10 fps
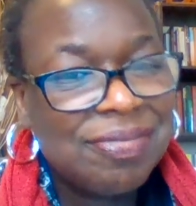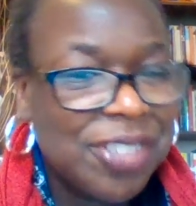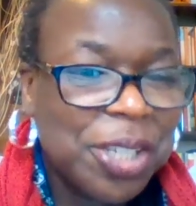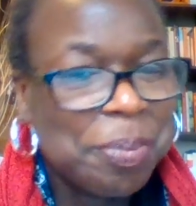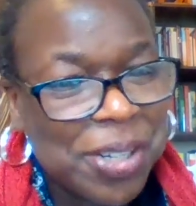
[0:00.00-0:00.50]

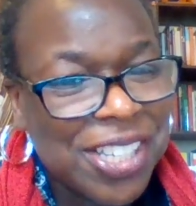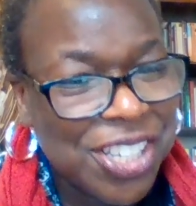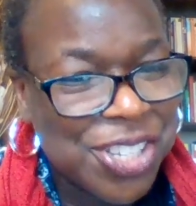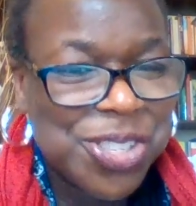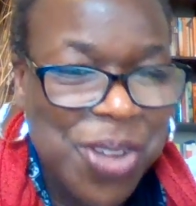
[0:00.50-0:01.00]
looking pretty
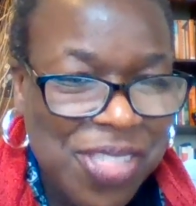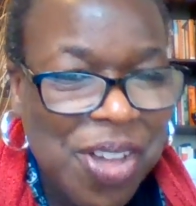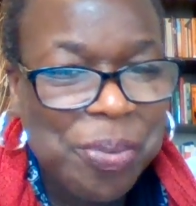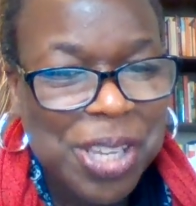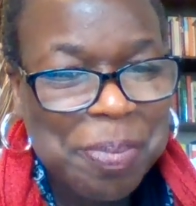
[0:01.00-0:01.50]
good. So I
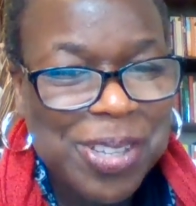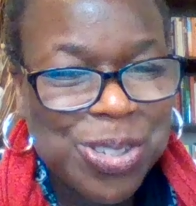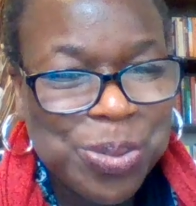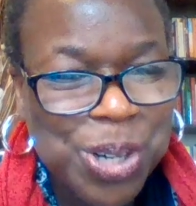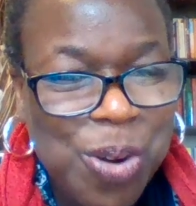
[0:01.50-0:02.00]
thought, well, let me
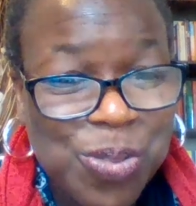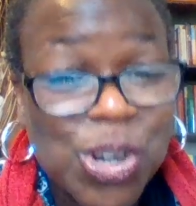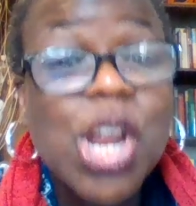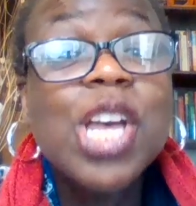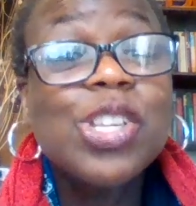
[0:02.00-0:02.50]
do it over.